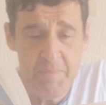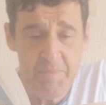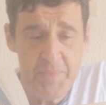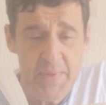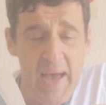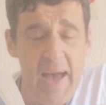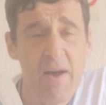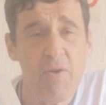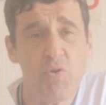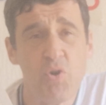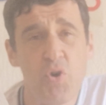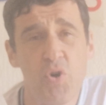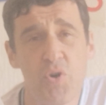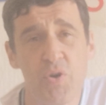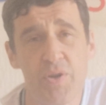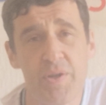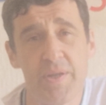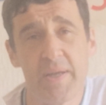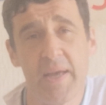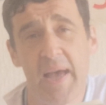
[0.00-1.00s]
How
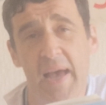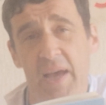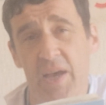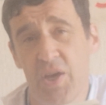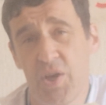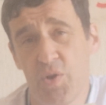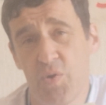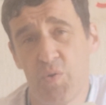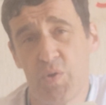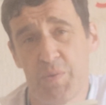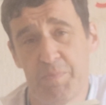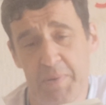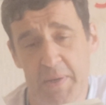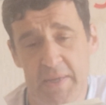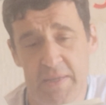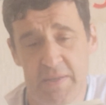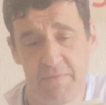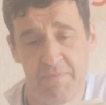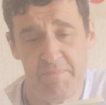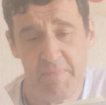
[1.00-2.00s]
could a huge
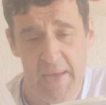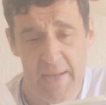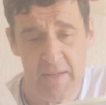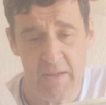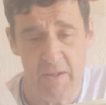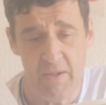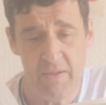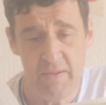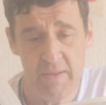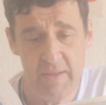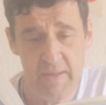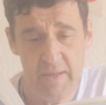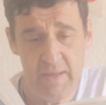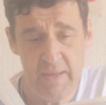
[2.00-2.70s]
piece of metal,